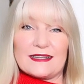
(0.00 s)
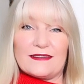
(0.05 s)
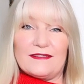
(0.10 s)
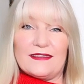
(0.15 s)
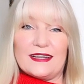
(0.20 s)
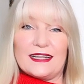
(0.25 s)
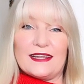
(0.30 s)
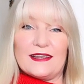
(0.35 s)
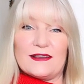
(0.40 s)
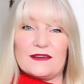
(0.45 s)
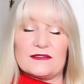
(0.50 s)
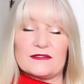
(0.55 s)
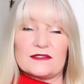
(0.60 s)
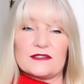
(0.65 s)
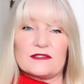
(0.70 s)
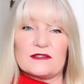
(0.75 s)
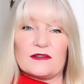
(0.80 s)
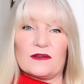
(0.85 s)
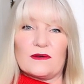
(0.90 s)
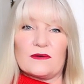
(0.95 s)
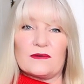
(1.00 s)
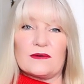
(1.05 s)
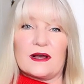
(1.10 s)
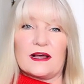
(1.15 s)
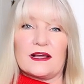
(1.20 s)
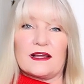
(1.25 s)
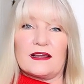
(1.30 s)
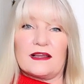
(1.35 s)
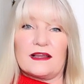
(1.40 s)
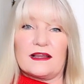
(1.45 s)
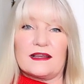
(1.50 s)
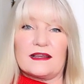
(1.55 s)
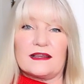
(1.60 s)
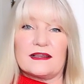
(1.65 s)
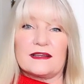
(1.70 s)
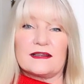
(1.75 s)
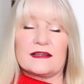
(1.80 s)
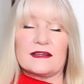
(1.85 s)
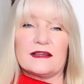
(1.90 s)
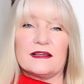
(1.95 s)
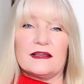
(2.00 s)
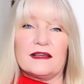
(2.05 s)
video, so uh,